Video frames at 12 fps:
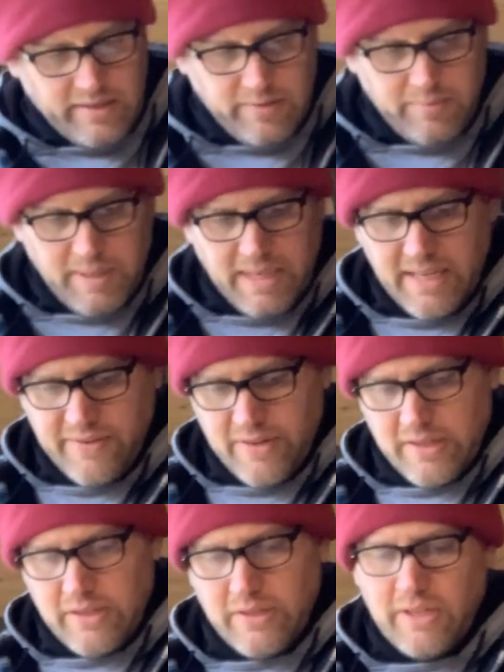What kind of
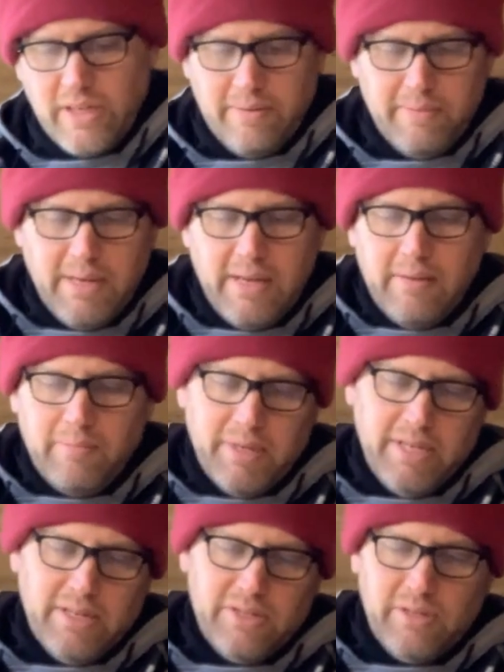hooks those are. But
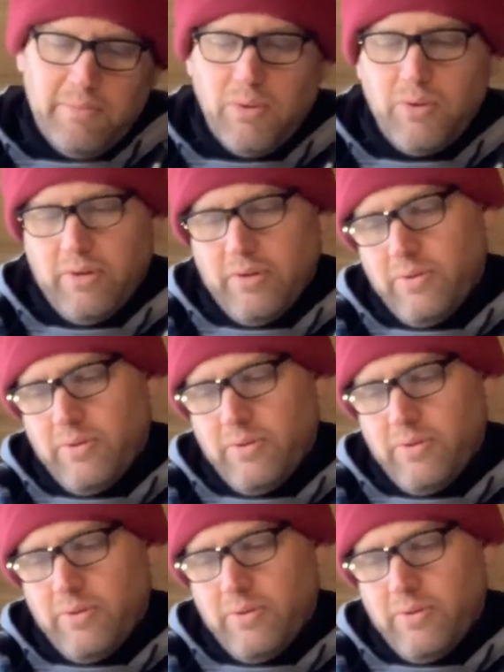here's some more.